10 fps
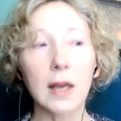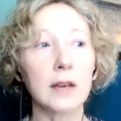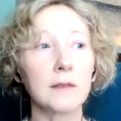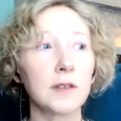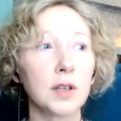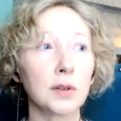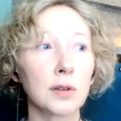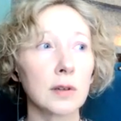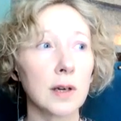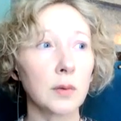if
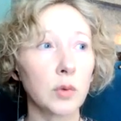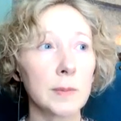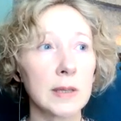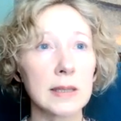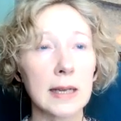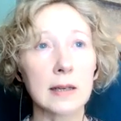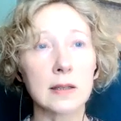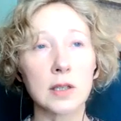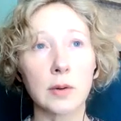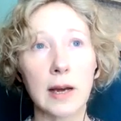you're a woman
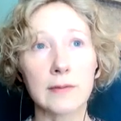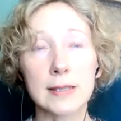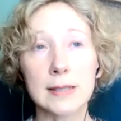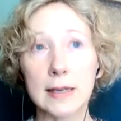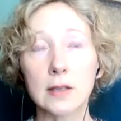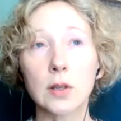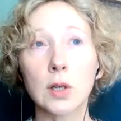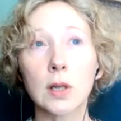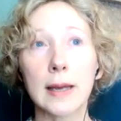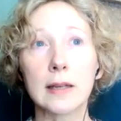and you have a
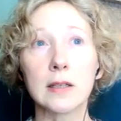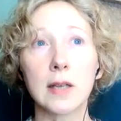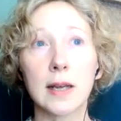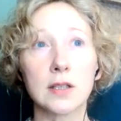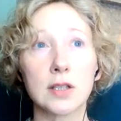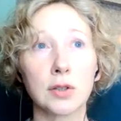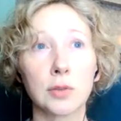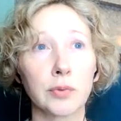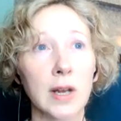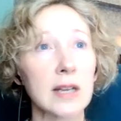cycle and and
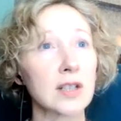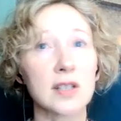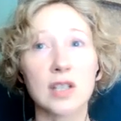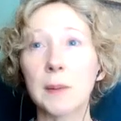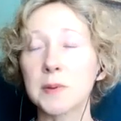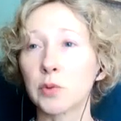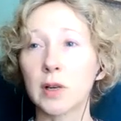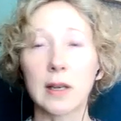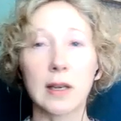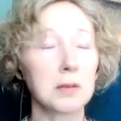your brain just stops
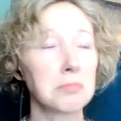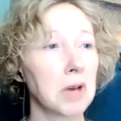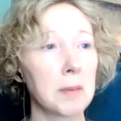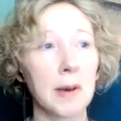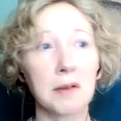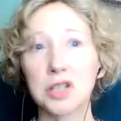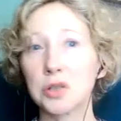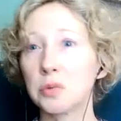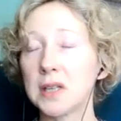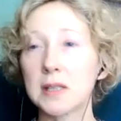working about
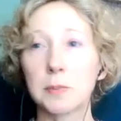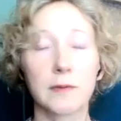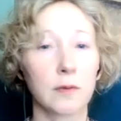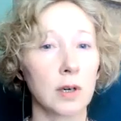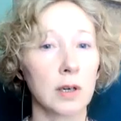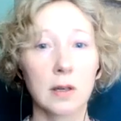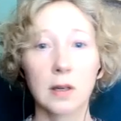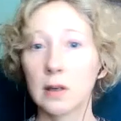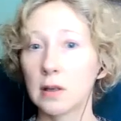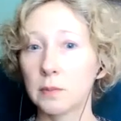two weeks before
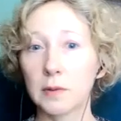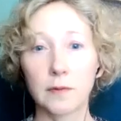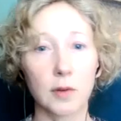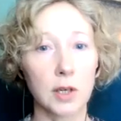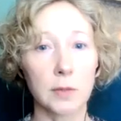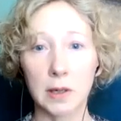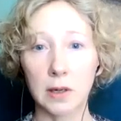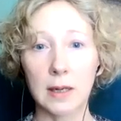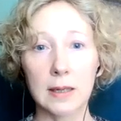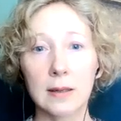before your
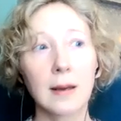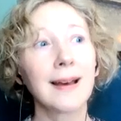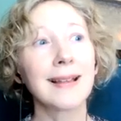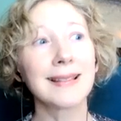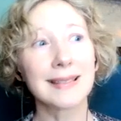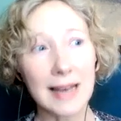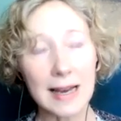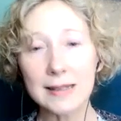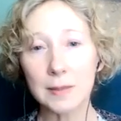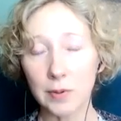period
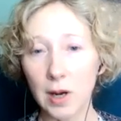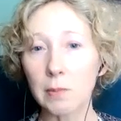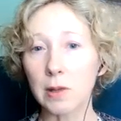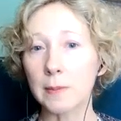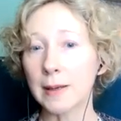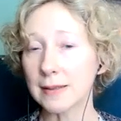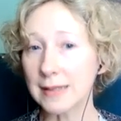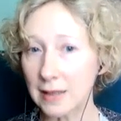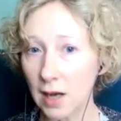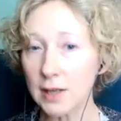that's a problem and
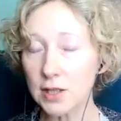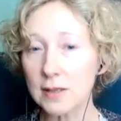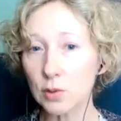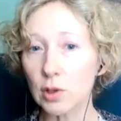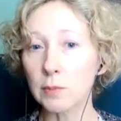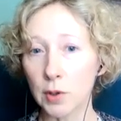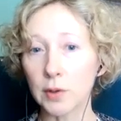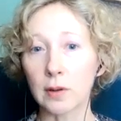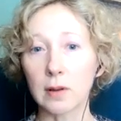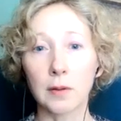it's not just
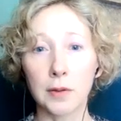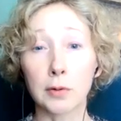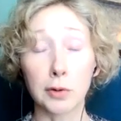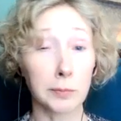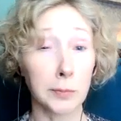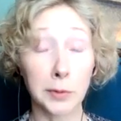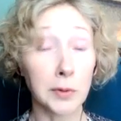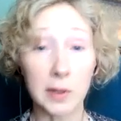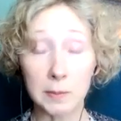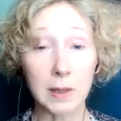hormonal although
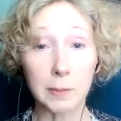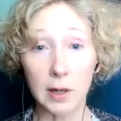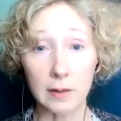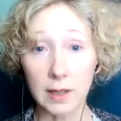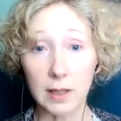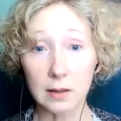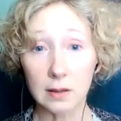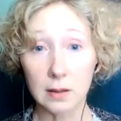hormonal can be a part of it